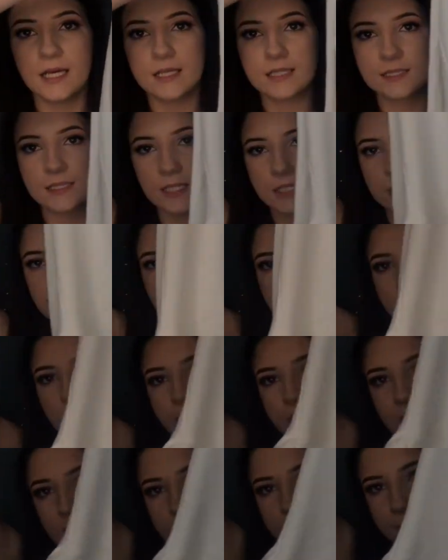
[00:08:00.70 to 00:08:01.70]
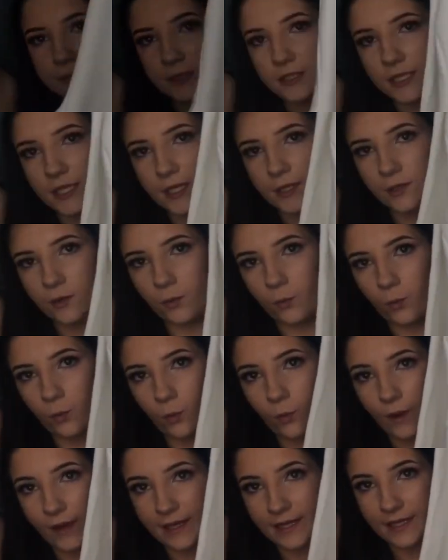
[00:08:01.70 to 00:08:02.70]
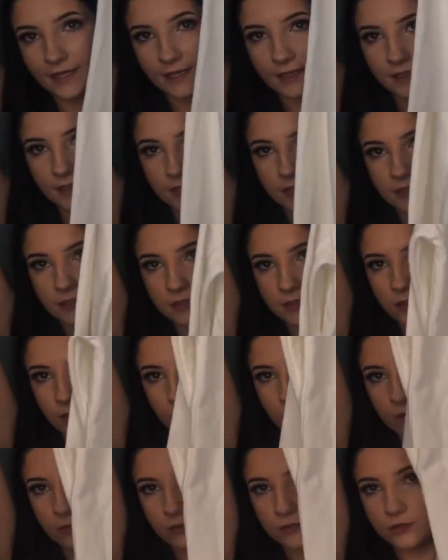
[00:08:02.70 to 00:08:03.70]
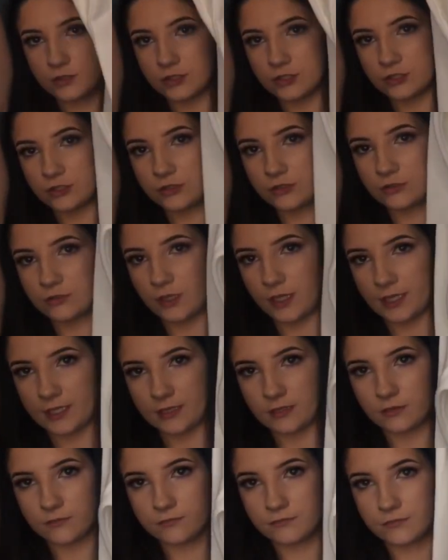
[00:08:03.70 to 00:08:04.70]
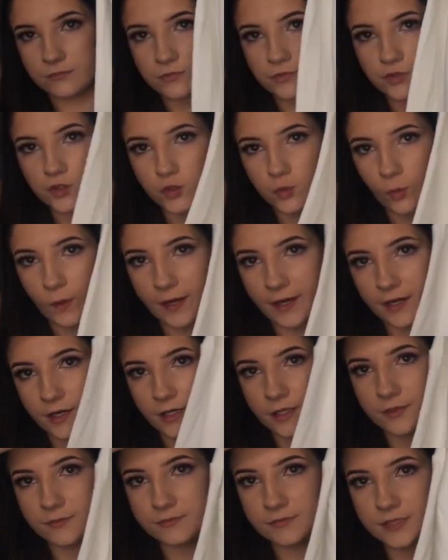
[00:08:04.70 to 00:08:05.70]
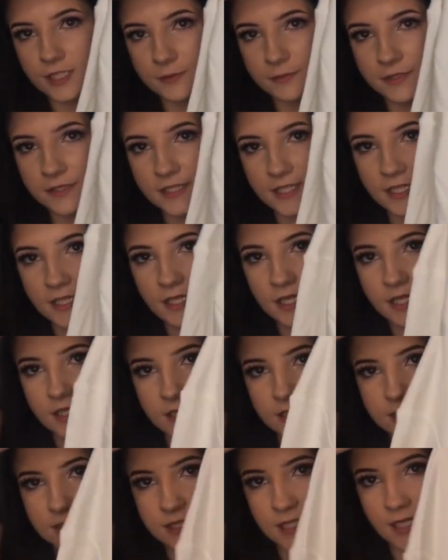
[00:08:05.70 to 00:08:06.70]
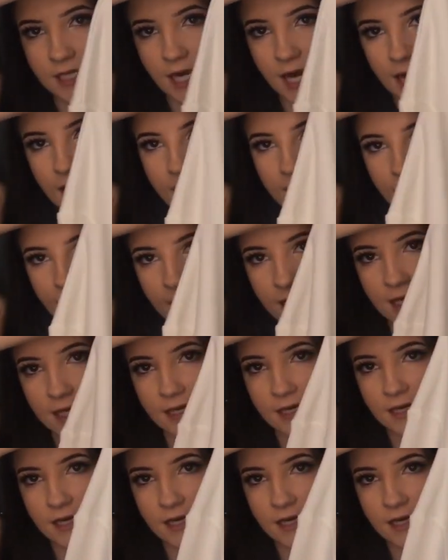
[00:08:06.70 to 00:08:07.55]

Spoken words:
It's literally just this plain white like sweater type of thing, and it's like high neck